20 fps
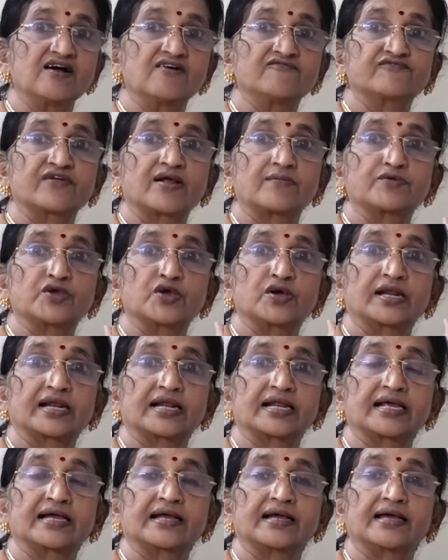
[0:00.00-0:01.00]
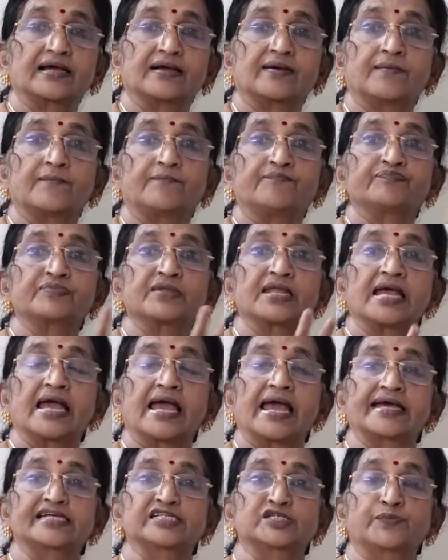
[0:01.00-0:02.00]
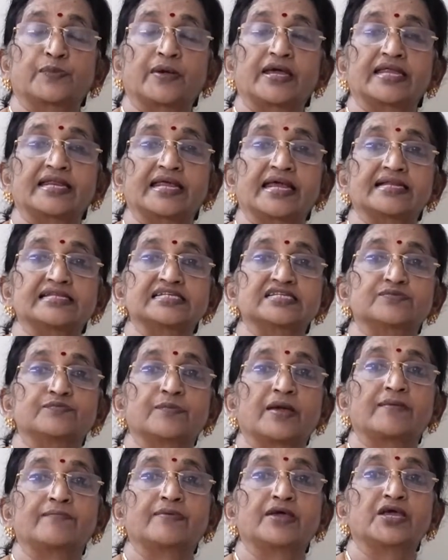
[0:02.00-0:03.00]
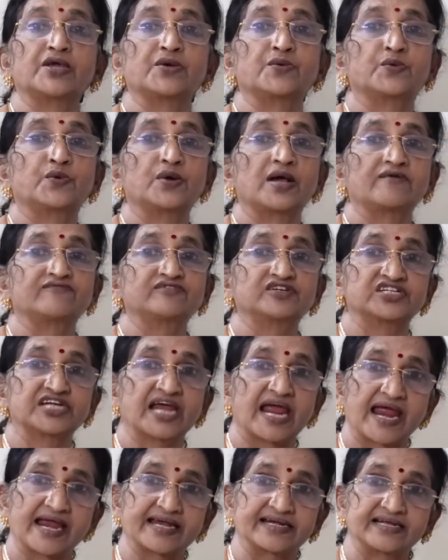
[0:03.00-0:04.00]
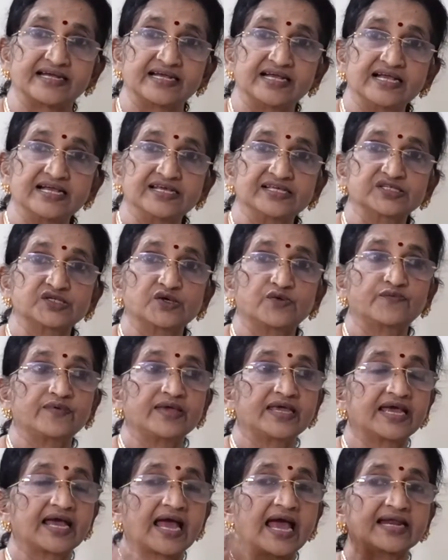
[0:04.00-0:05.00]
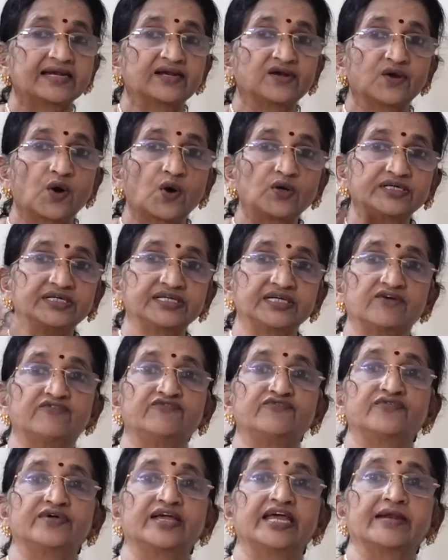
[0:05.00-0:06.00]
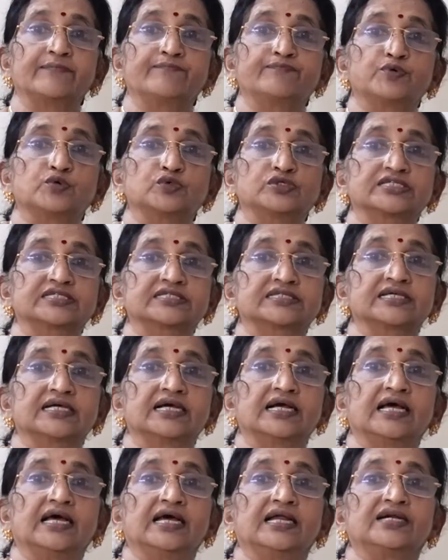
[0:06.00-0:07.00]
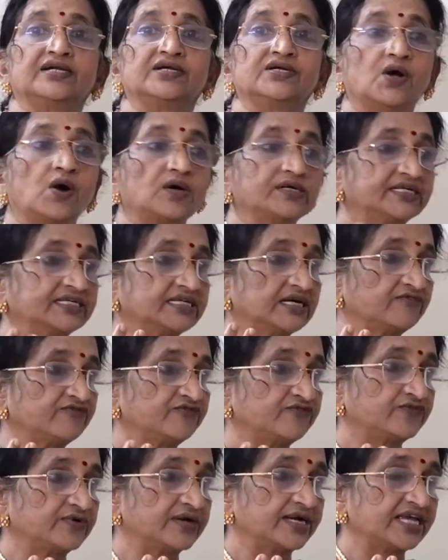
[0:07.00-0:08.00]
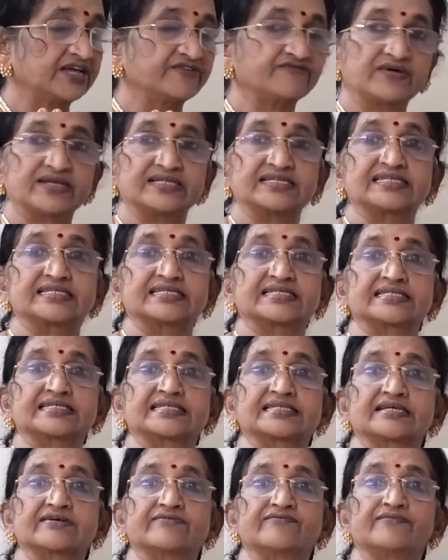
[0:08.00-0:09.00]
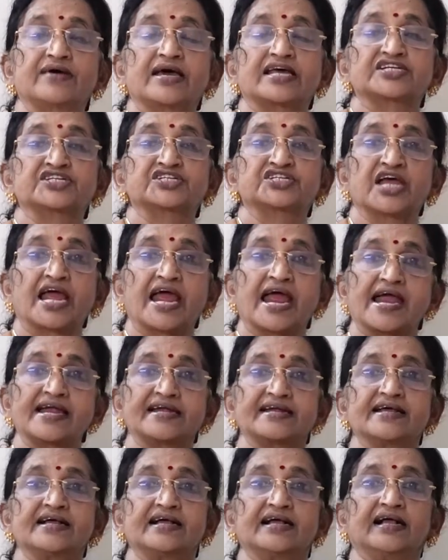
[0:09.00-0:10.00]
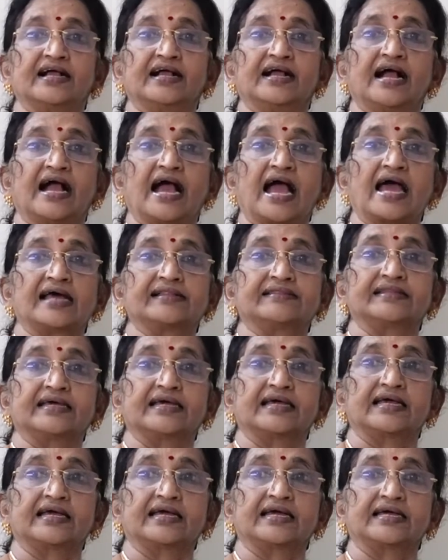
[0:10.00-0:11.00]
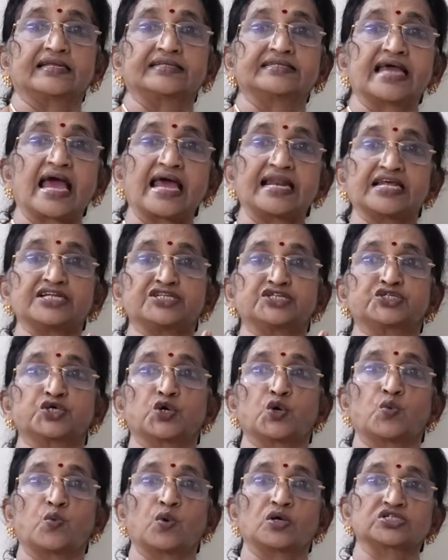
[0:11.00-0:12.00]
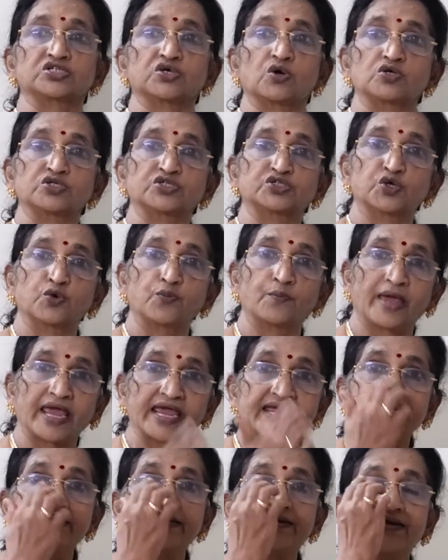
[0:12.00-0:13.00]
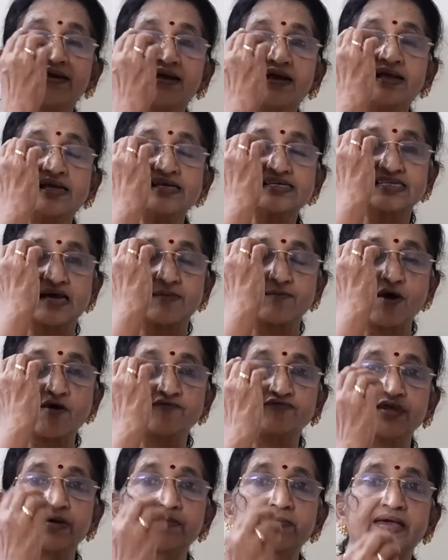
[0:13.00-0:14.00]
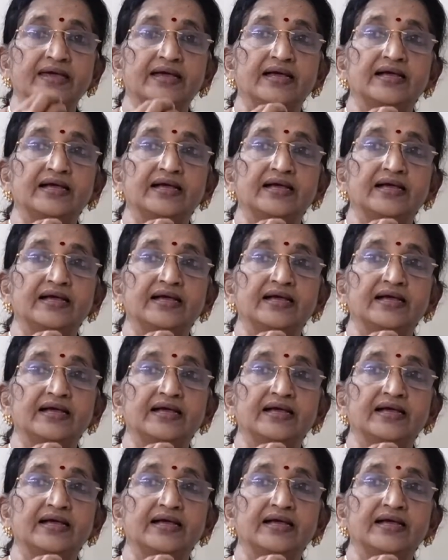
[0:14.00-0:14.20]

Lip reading: from your experience maybe you would have shared. So we had lot of inputs, lot of events were shared, and the talent show was also made. Some of them